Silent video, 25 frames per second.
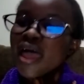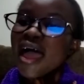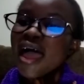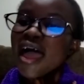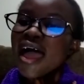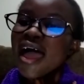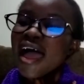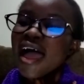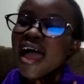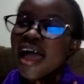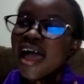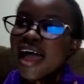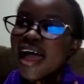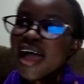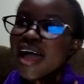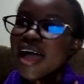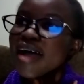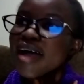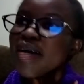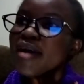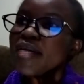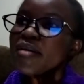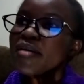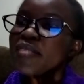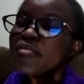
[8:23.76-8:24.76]

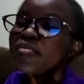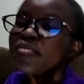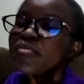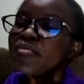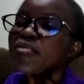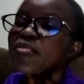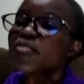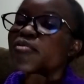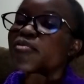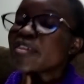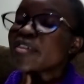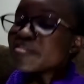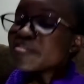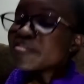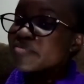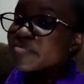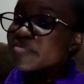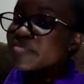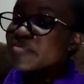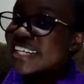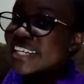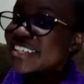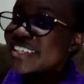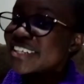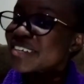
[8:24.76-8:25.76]
Um, we've
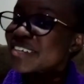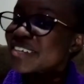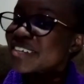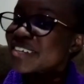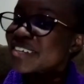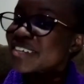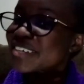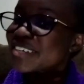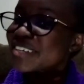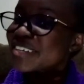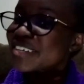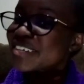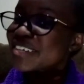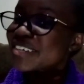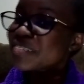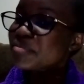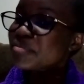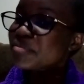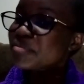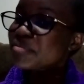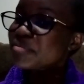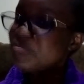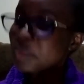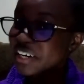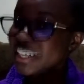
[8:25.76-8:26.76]
made
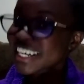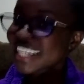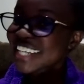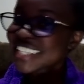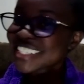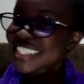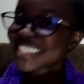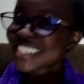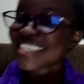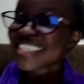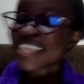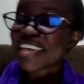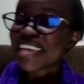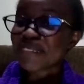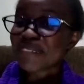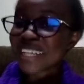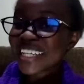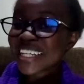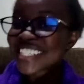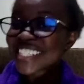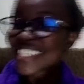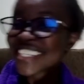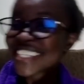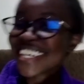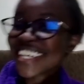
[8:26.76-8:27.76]
progress, I
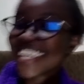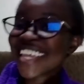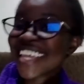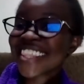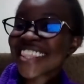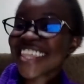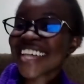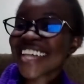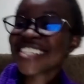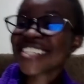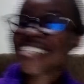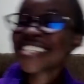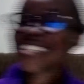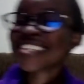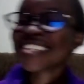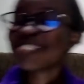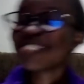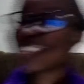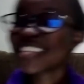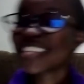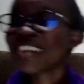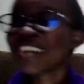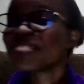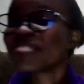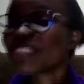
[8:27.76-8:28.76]
must say, and that is
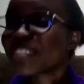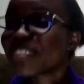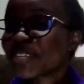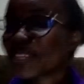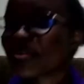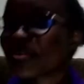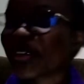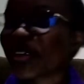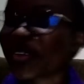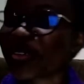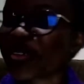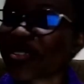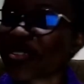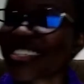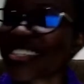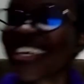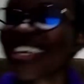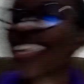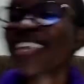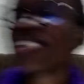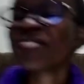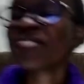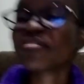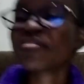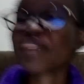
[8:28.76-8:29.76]
something I'm very proud to say.
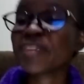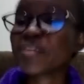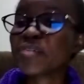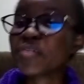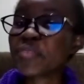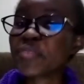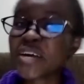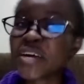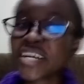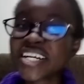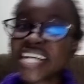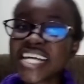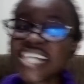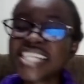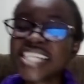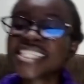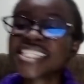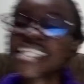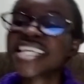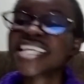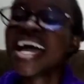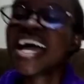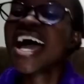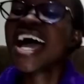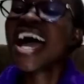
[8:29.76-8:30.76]
We've made progress,
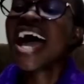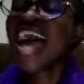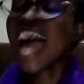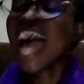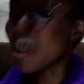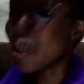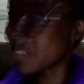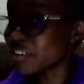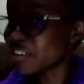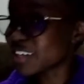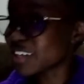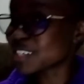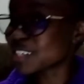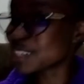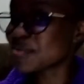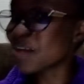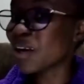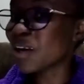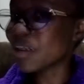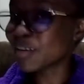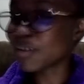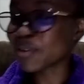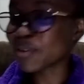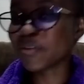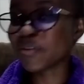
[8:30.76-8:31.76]
however
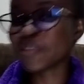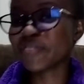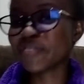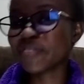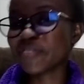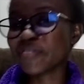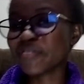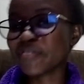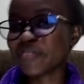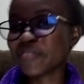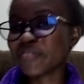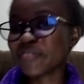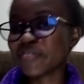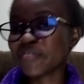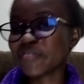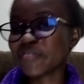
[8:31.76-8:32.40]
small, but we, we